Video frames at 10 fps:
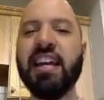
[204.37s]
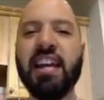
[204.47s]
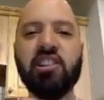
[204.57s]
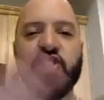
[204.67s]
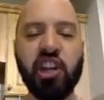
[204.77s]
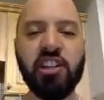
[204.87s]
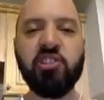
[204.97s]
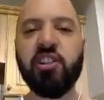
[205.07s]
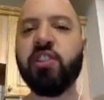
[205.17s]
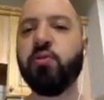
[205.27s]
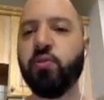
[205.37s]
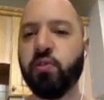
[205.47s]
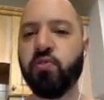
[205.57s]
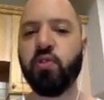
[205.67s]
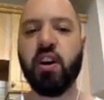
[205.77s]
It changes it into an
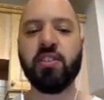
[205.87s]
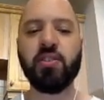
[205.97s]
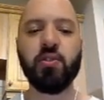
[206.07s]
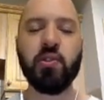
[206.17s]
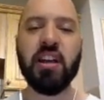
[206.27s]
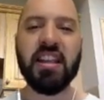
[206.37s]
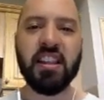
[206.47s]
original article,